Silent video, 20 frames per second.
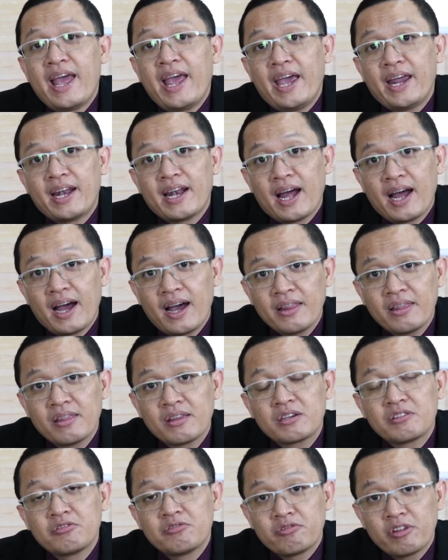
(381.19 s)
and
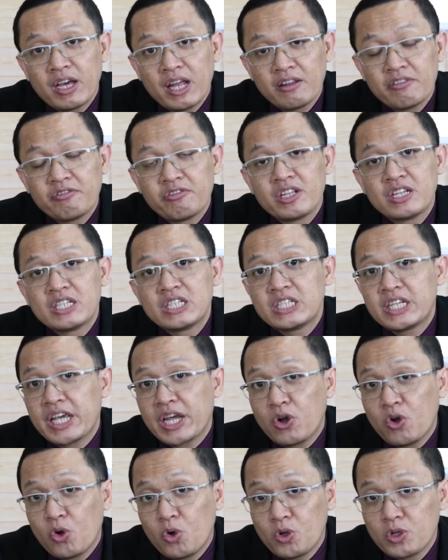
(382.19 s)
other relevant
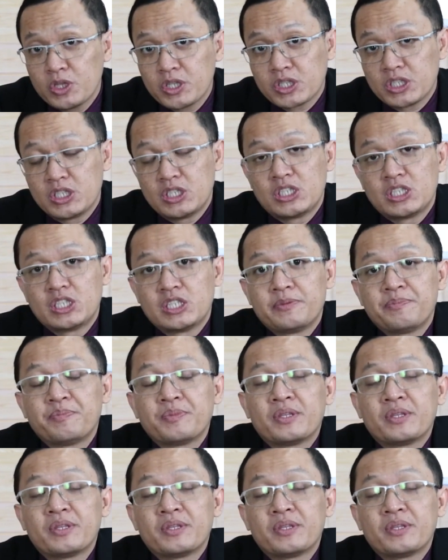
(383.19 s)
stakeholders.